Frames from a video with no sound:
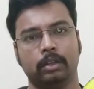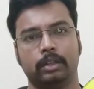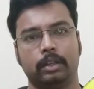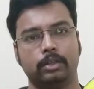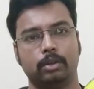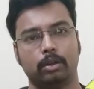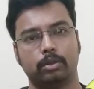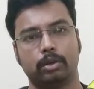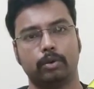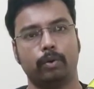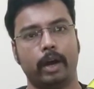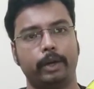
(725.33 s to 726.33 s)
There is also
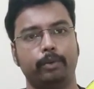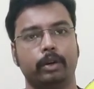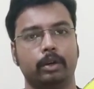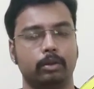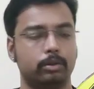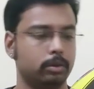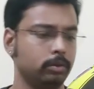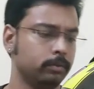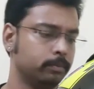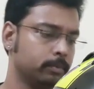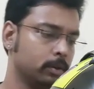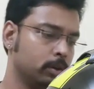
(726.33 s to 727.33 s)
a white one also,
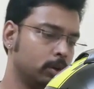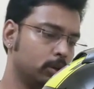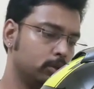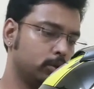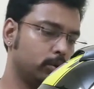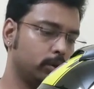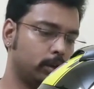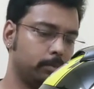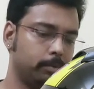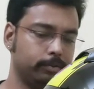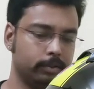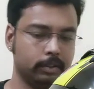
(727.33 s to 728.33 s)
so you can
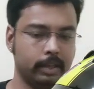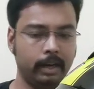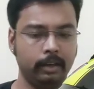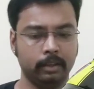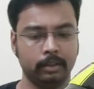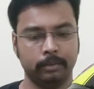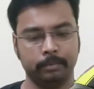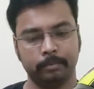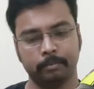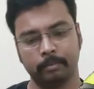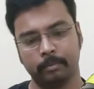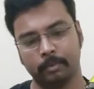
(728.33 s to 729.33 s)
prefer that.
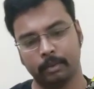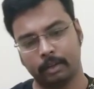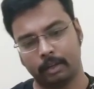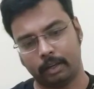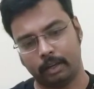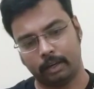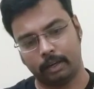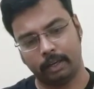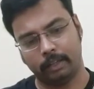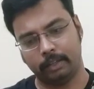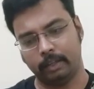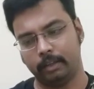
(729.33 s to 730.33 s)
And I
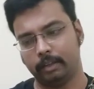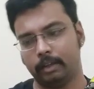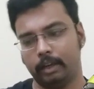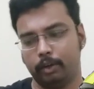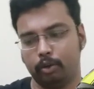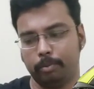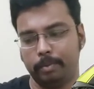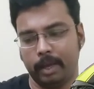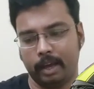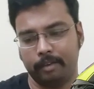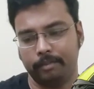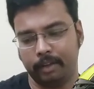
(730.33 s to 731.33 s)
think it would be
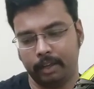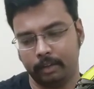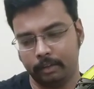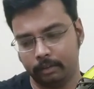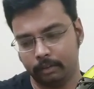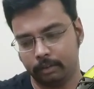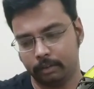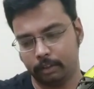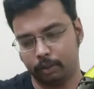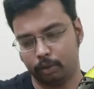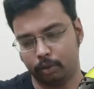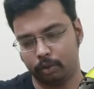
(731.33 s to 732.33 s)
having
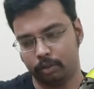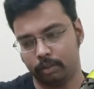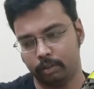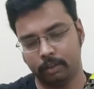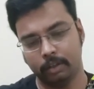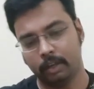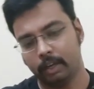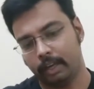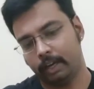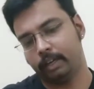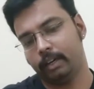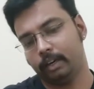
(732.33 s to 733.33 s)
your,
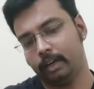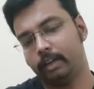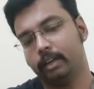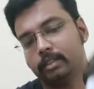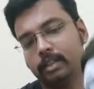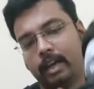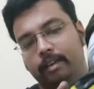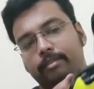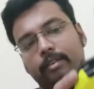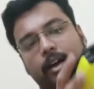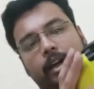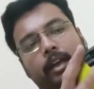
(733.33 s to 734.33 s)
it does have,
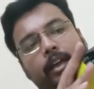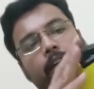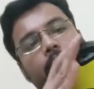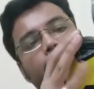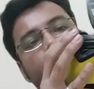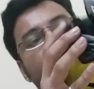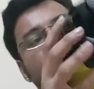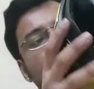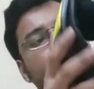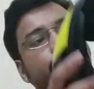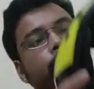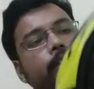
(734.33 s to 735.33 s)
I had
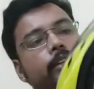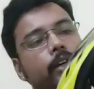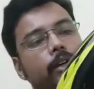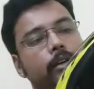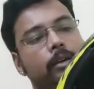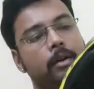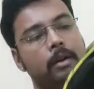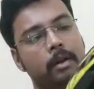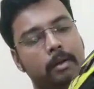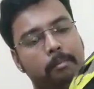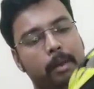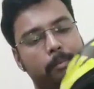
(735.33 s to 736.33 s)
contacted the
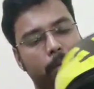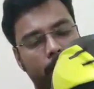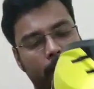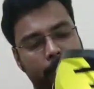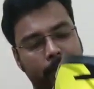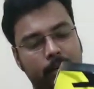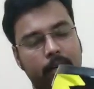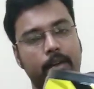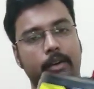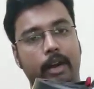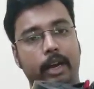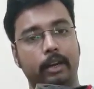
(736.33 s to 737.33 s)
people, I mean
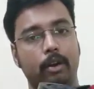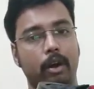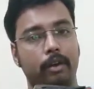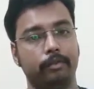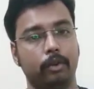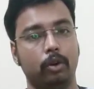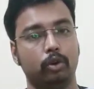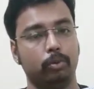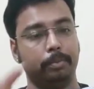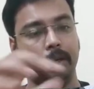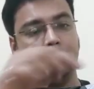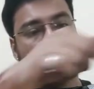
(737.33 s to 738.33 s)
right now I have not
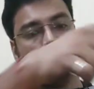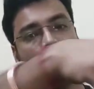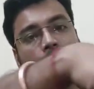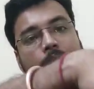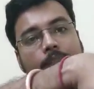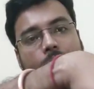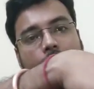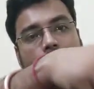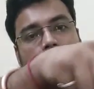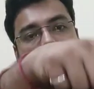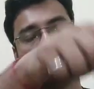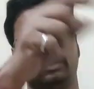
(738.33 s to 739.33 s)
opened. It
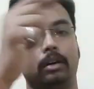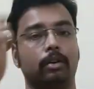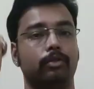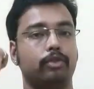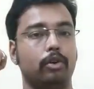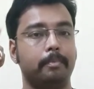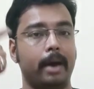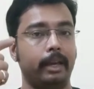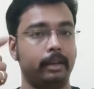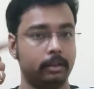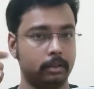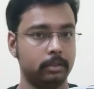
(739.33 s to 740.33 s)
has for
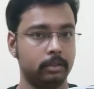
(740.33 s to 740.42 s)
mic,